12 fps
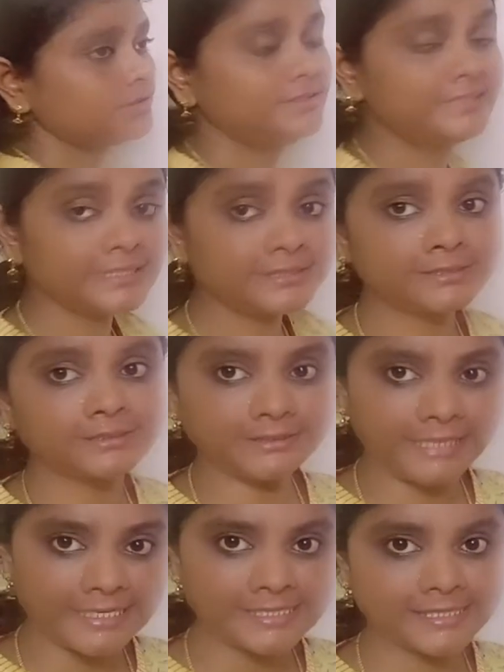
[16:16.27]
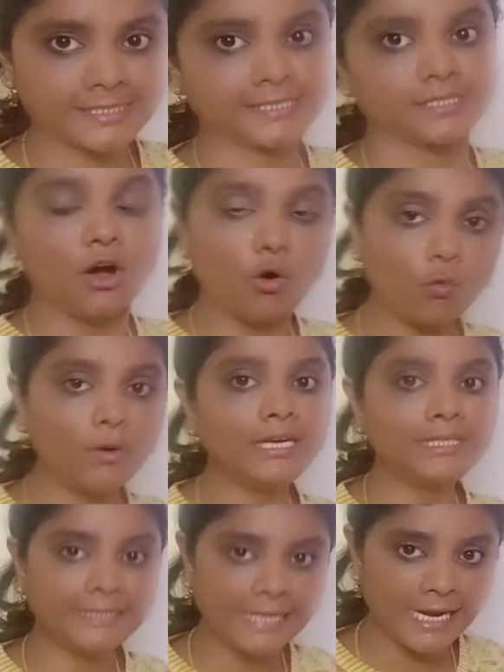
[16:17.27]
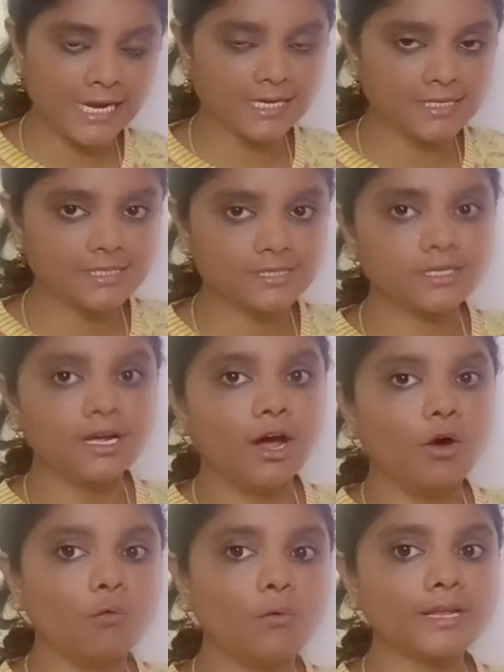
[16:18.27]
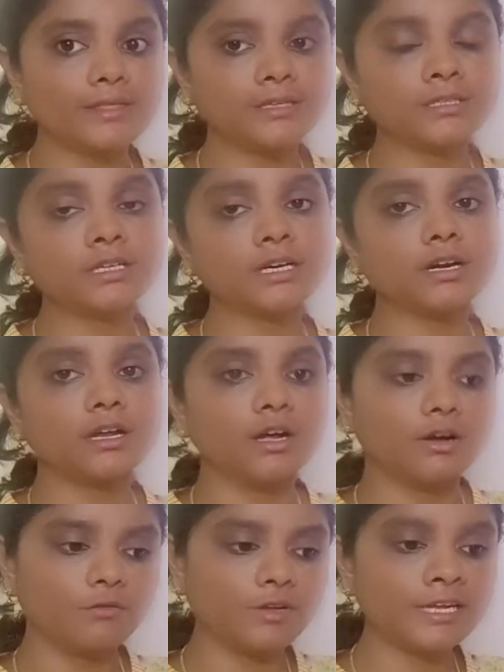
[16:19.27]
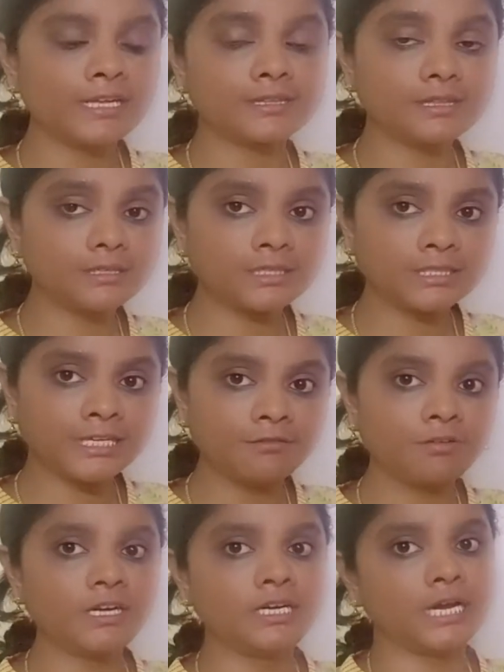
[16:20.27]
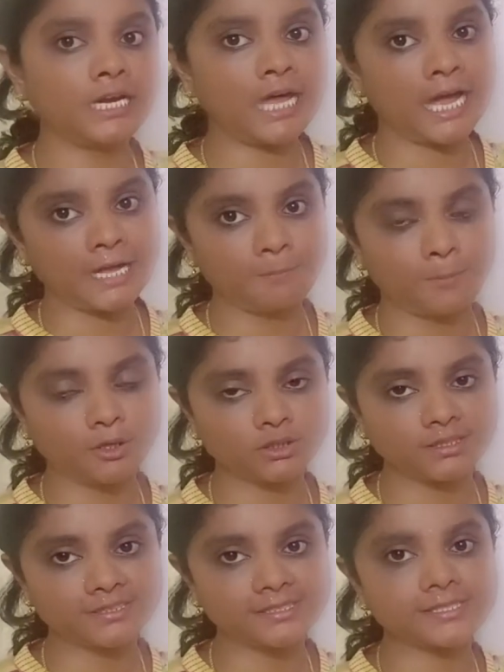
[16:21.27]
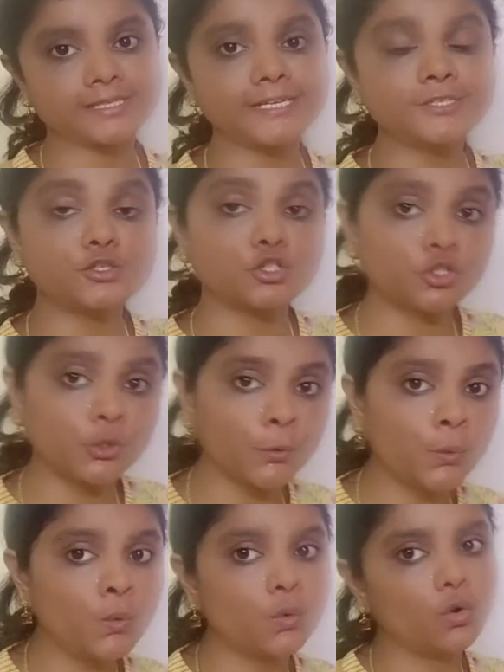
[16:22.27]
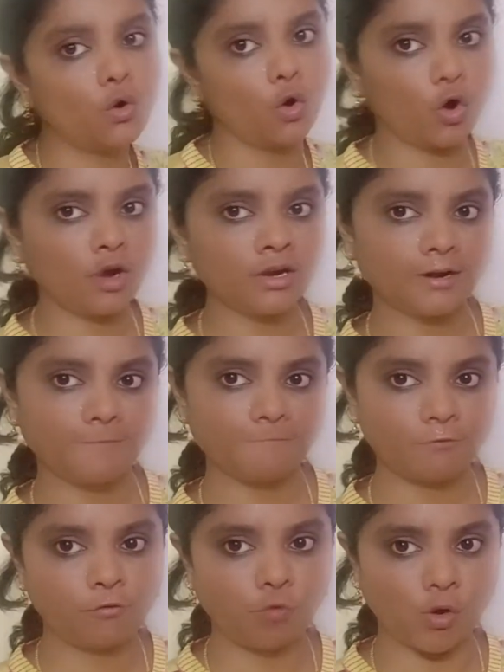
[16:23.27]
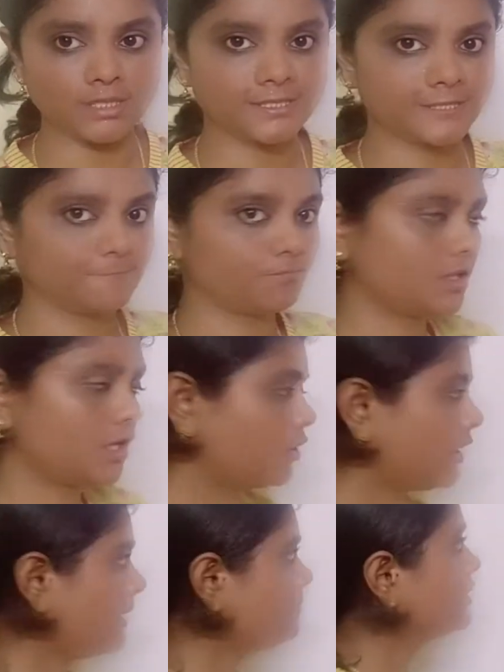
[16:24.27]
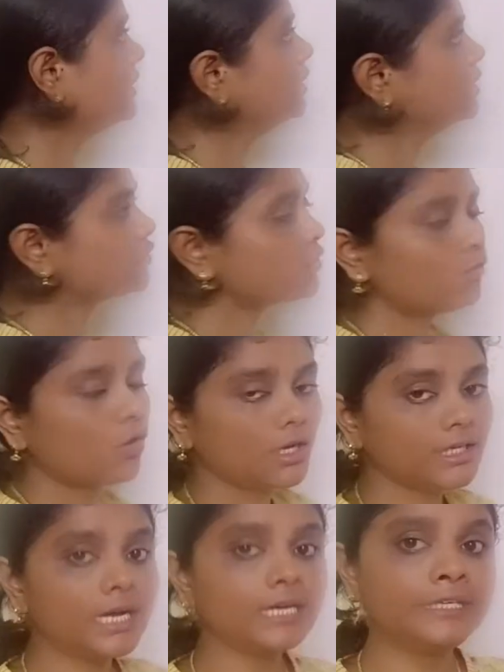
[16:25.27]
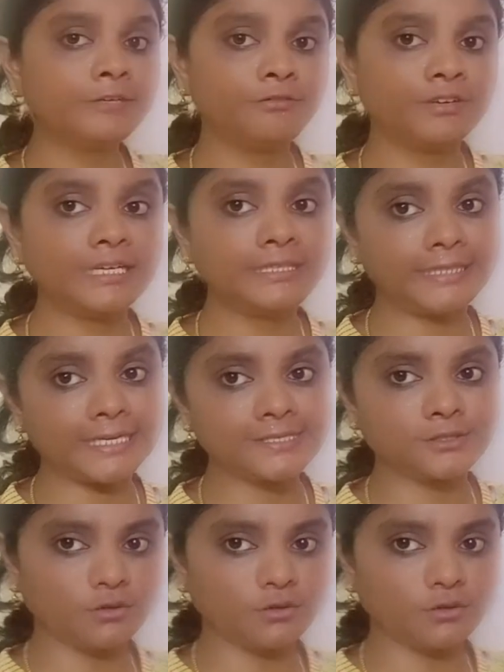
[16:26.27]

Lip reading: this tests will tell us whether the given null hypothesis is true or false. Okay. So what are different tests of